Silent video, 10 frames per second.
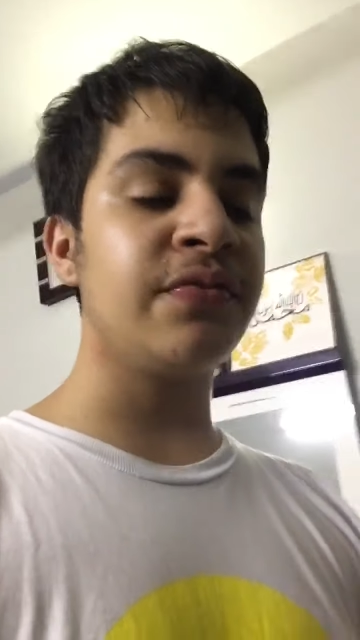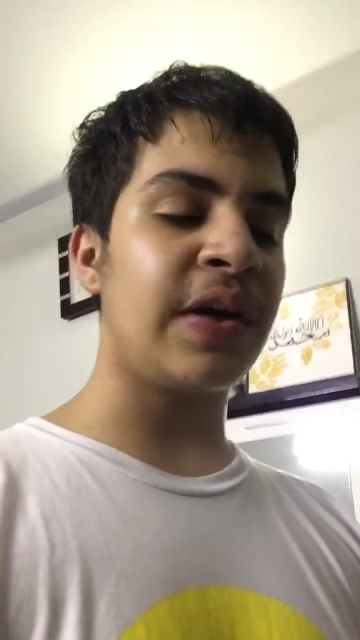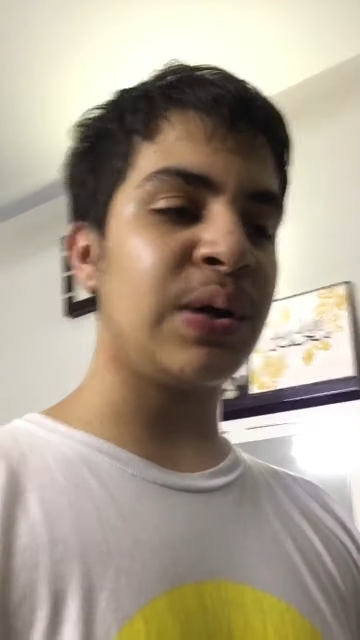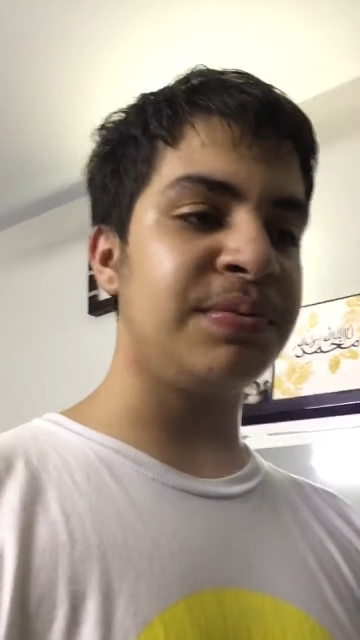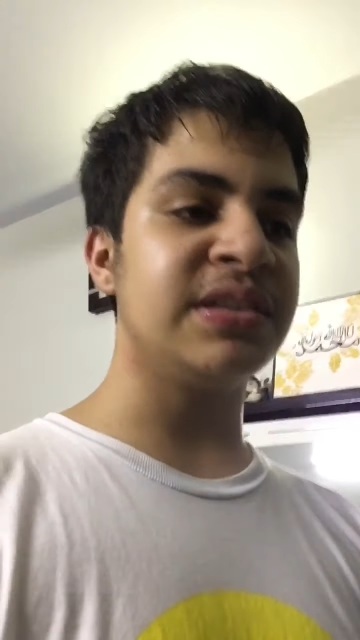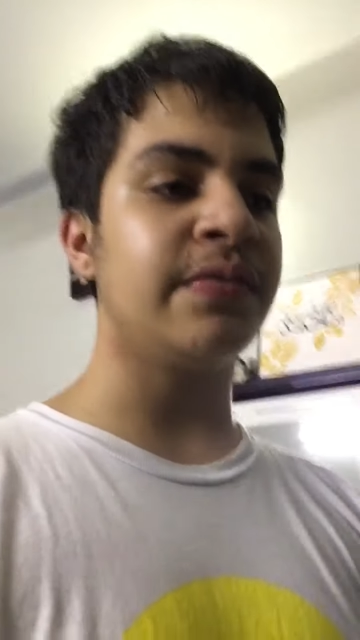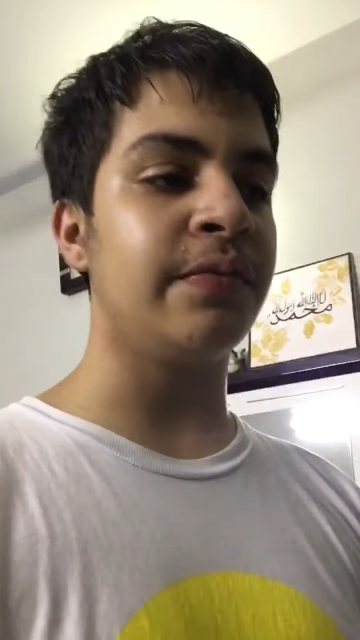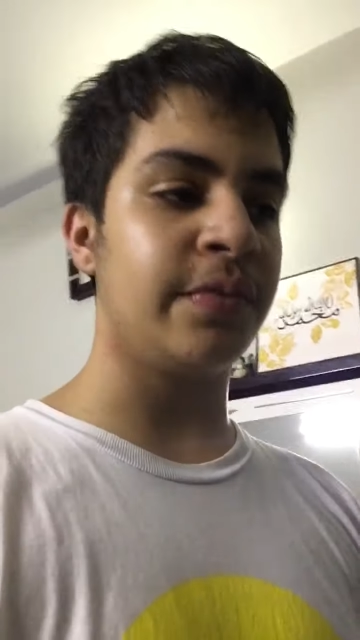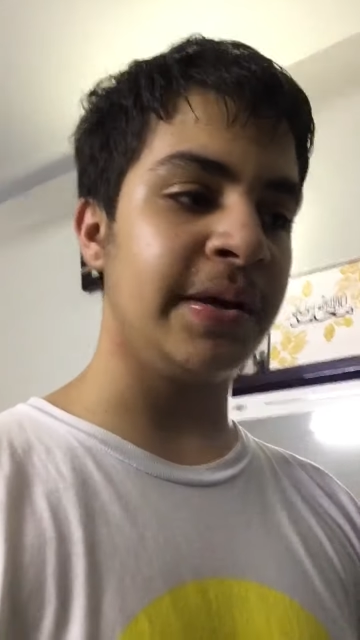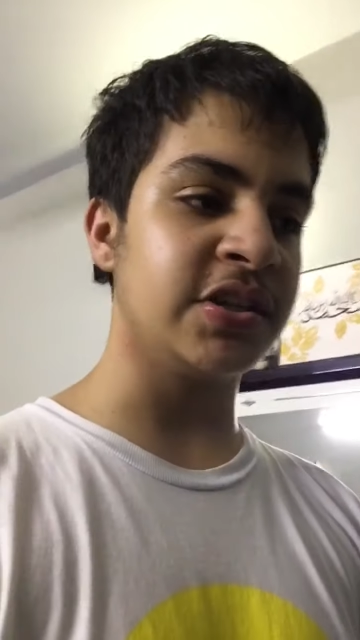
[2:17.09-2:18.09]
vital piece of
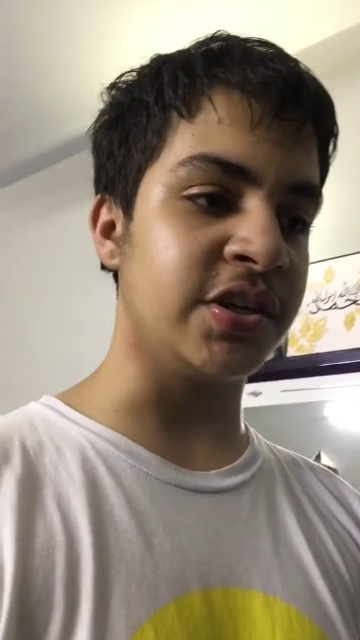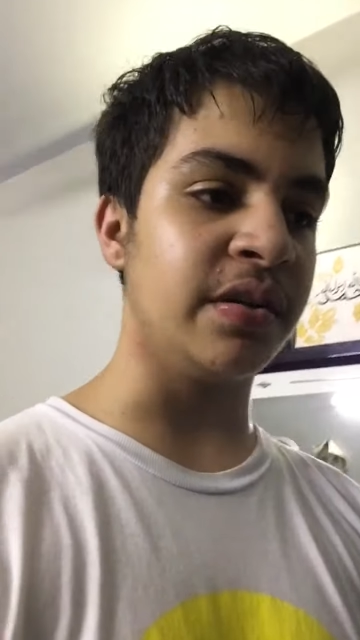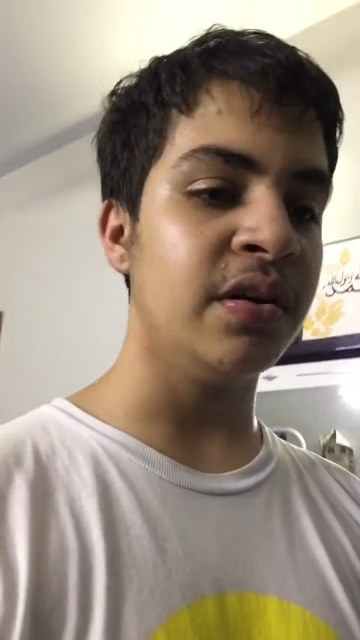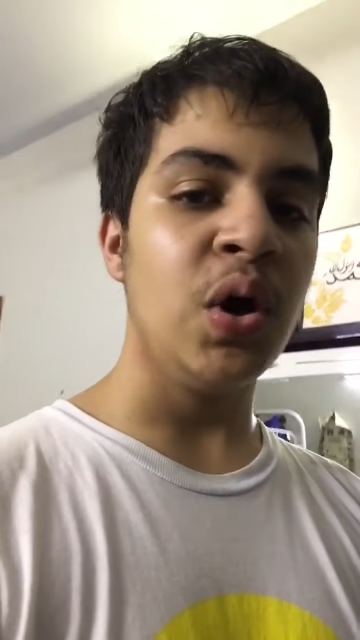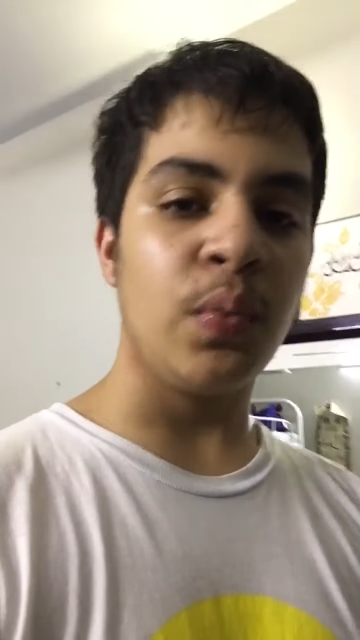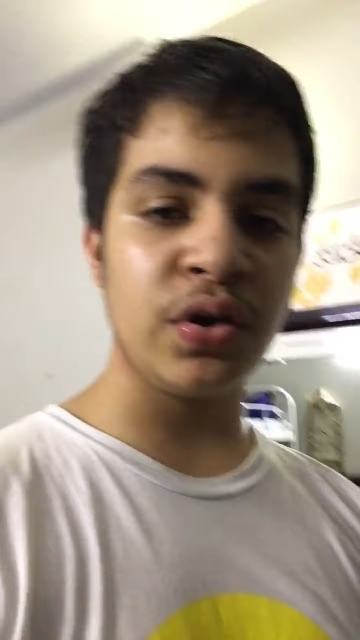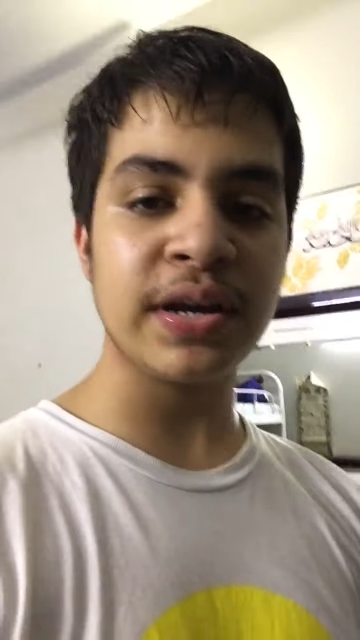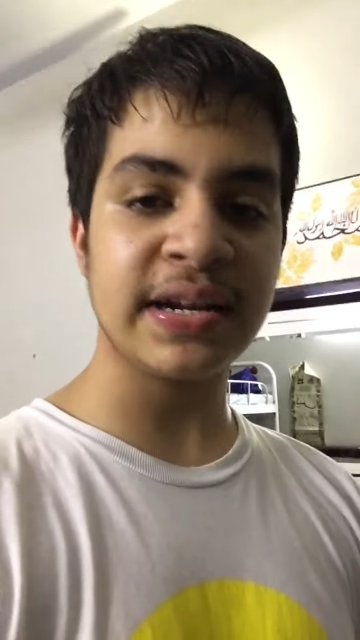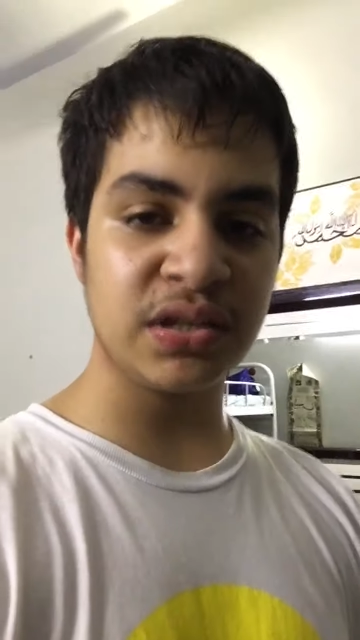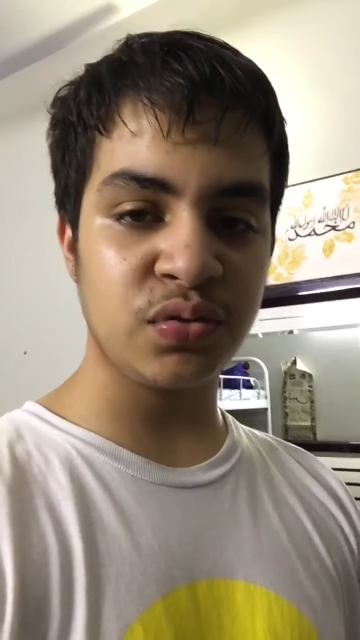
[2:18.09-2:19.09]
information. When you
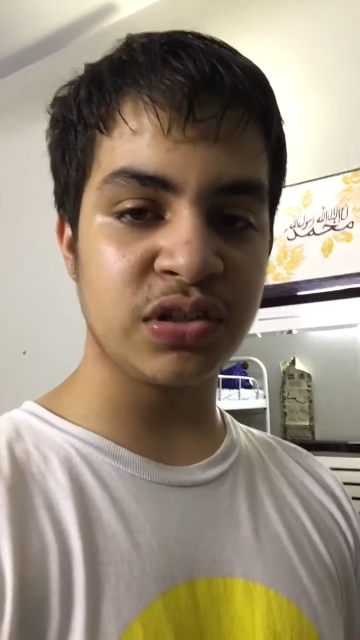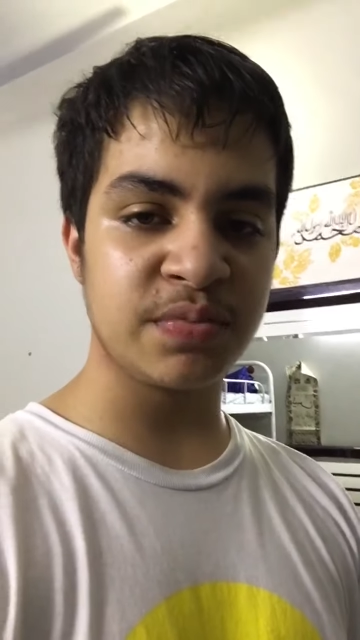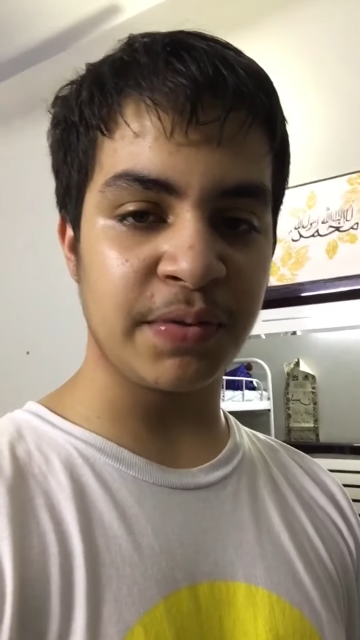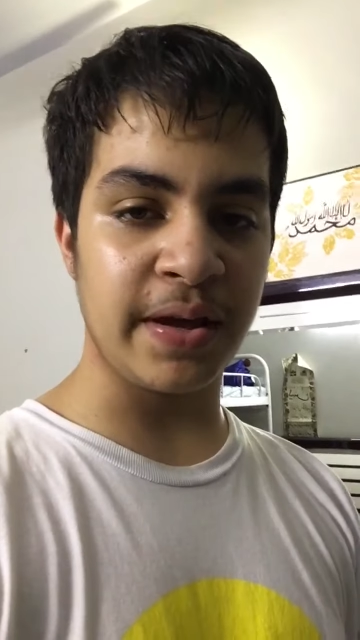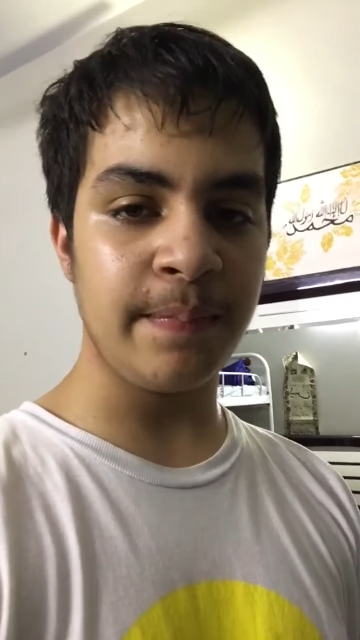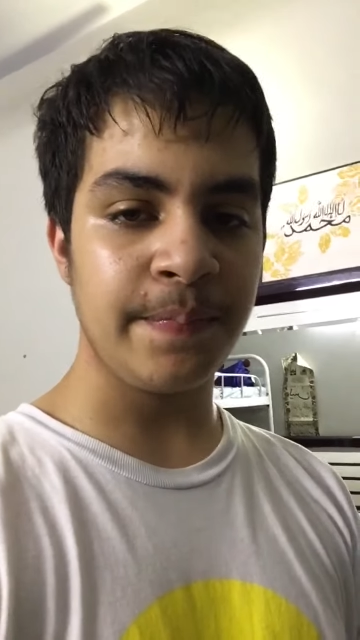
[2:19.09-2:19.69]
connect it to a display,